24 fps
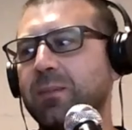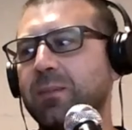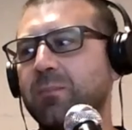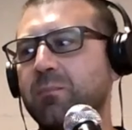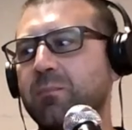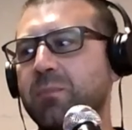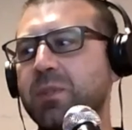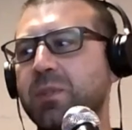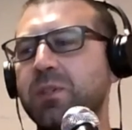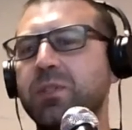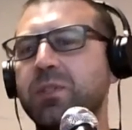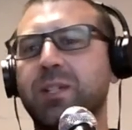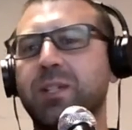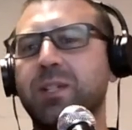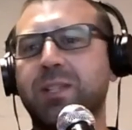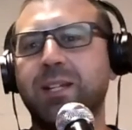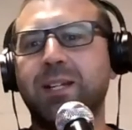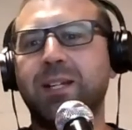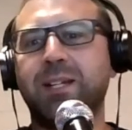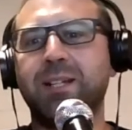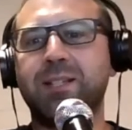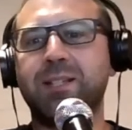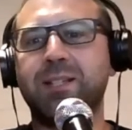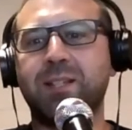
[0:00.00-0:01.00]
music
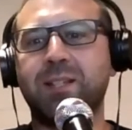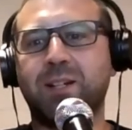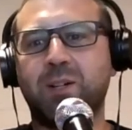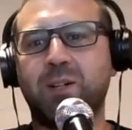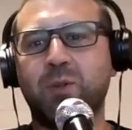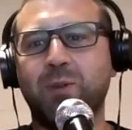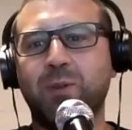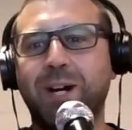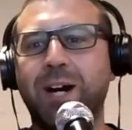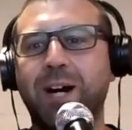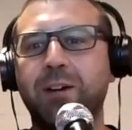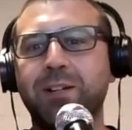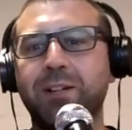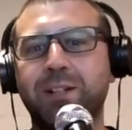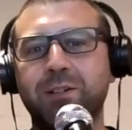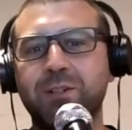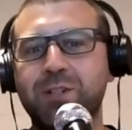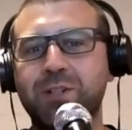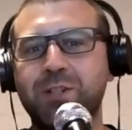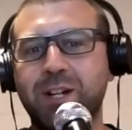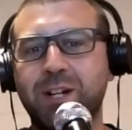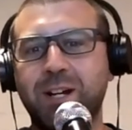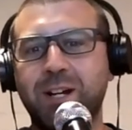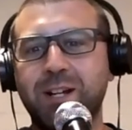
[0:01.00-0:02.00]
that gets the crowd
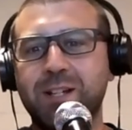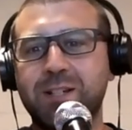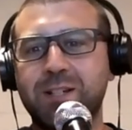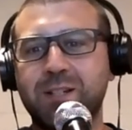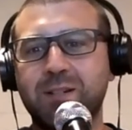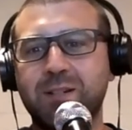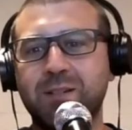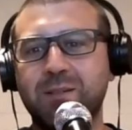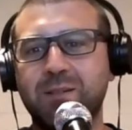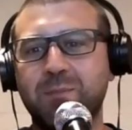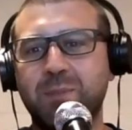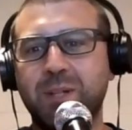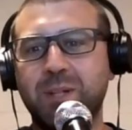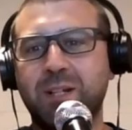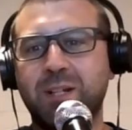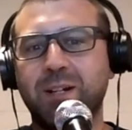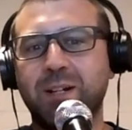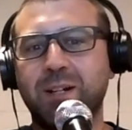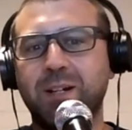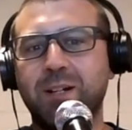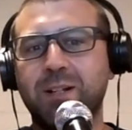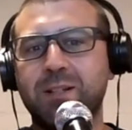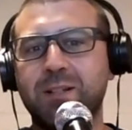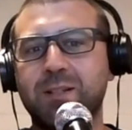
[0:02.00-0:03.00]
energized,
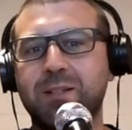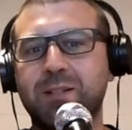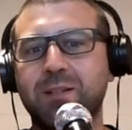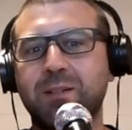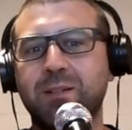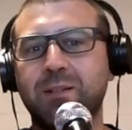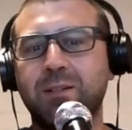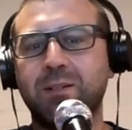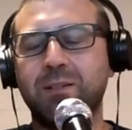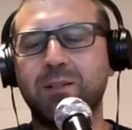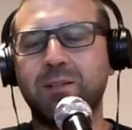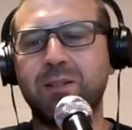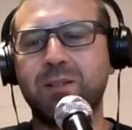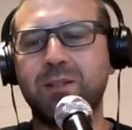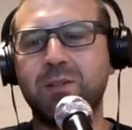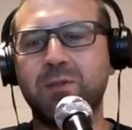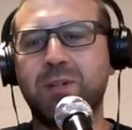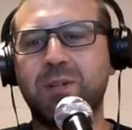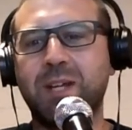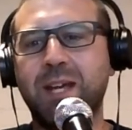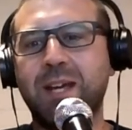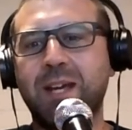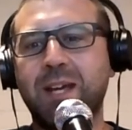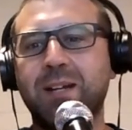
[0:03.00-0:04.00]
because you
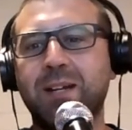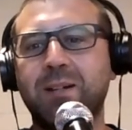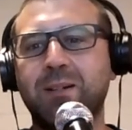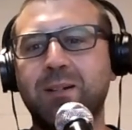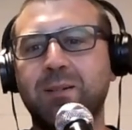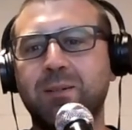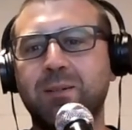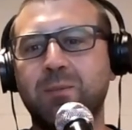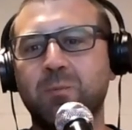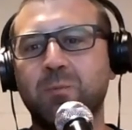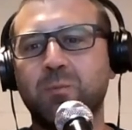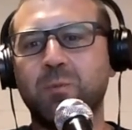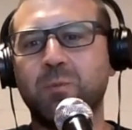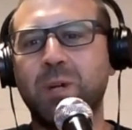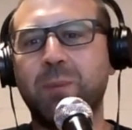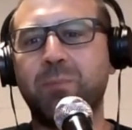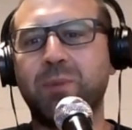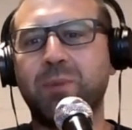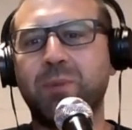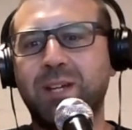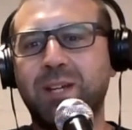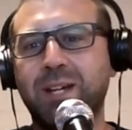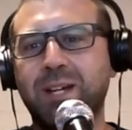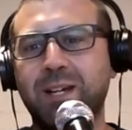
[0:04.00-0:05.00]
can't
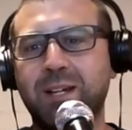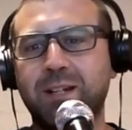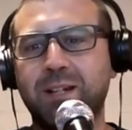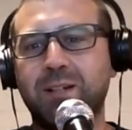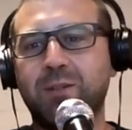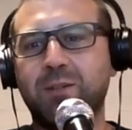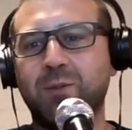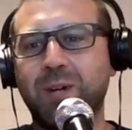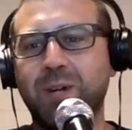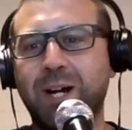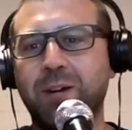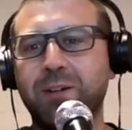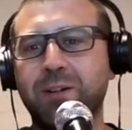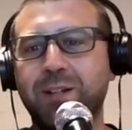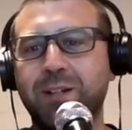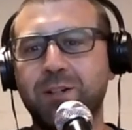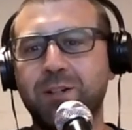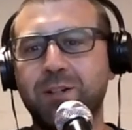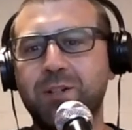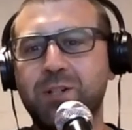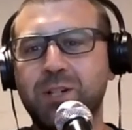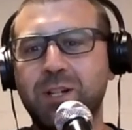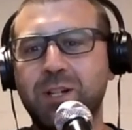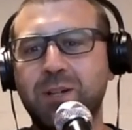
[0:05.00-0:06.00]
replicate crowd
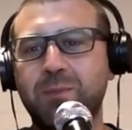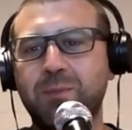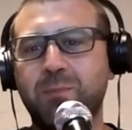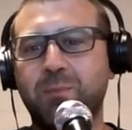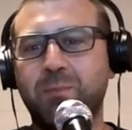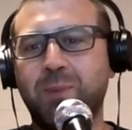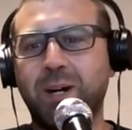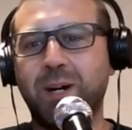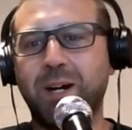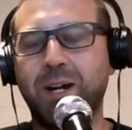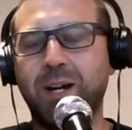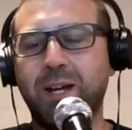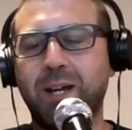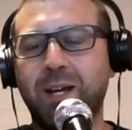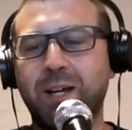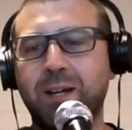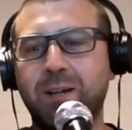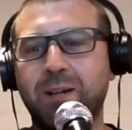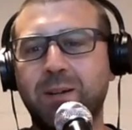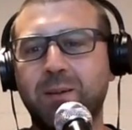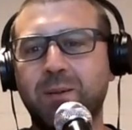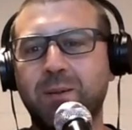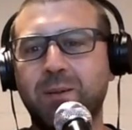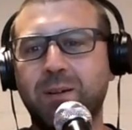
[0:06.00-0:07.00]
energy
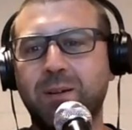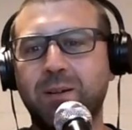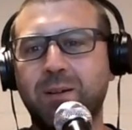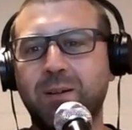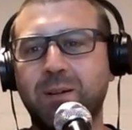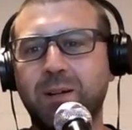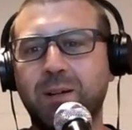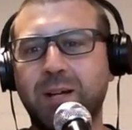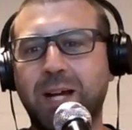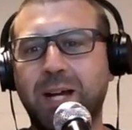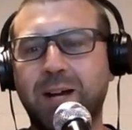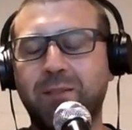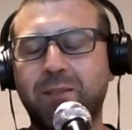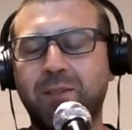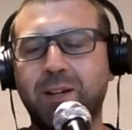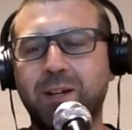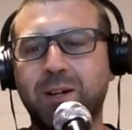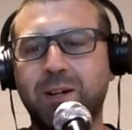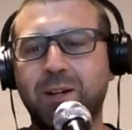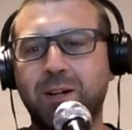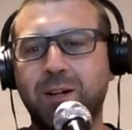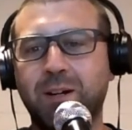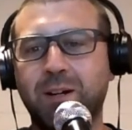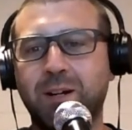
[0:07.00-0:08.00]
by having
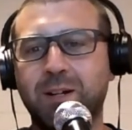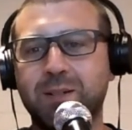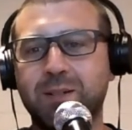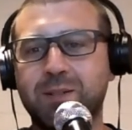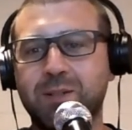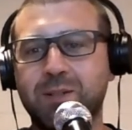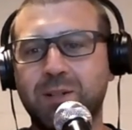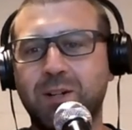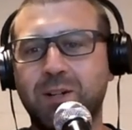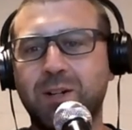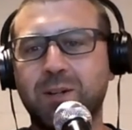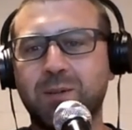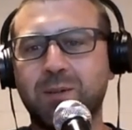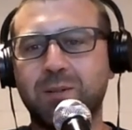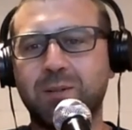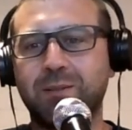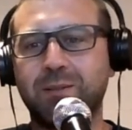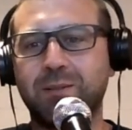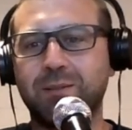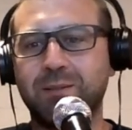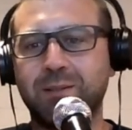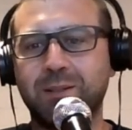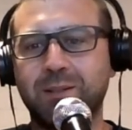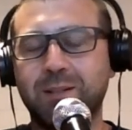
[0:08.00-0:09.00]
a song,
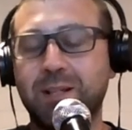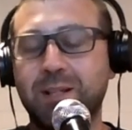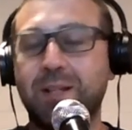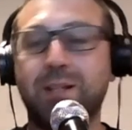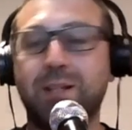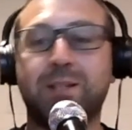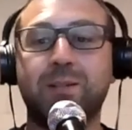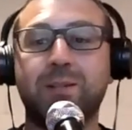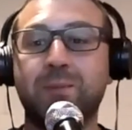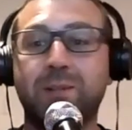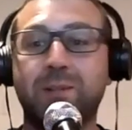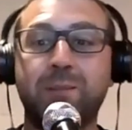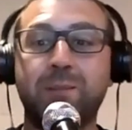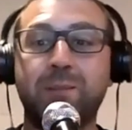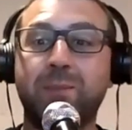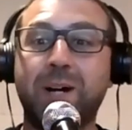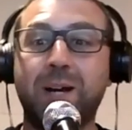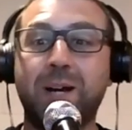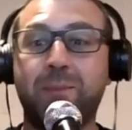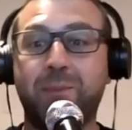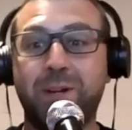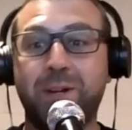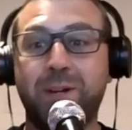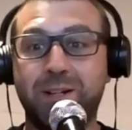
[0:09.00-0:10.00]
in
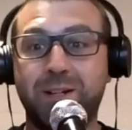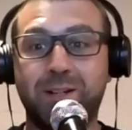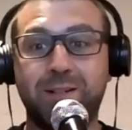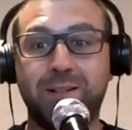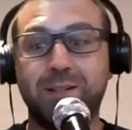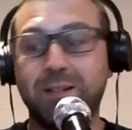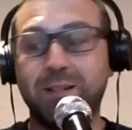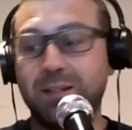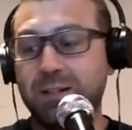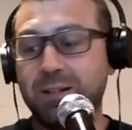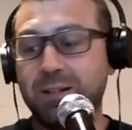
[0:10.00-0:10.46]
my opinion,